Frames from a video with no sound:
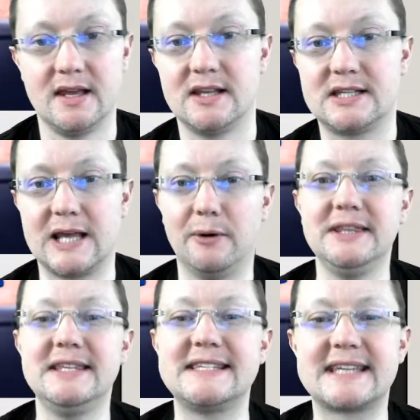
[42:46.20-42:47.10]
So
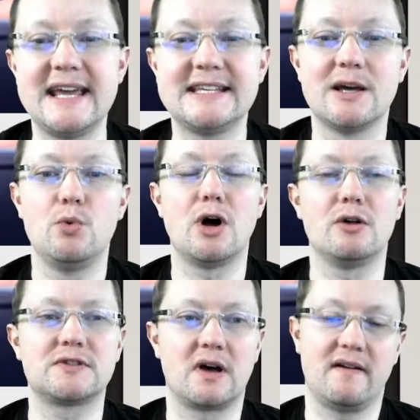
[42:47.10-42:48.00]
in this case, we
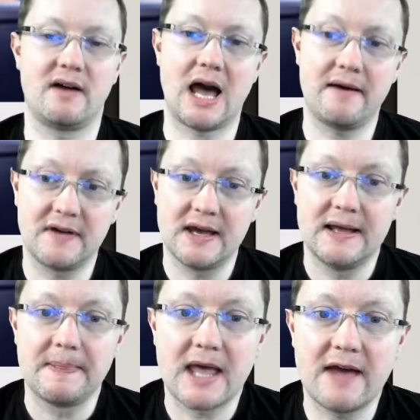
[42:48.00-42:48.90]
also have
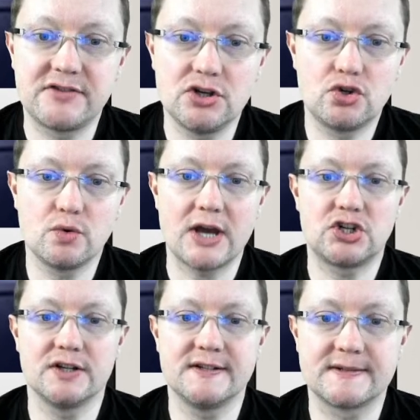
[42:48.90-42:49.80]

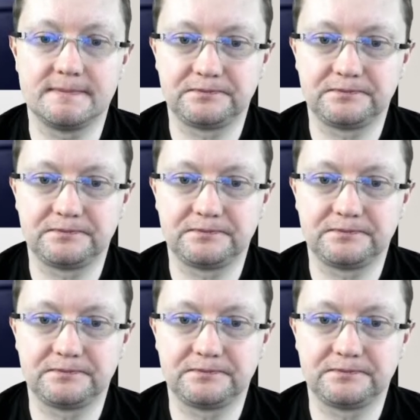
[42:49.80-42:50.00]
situations.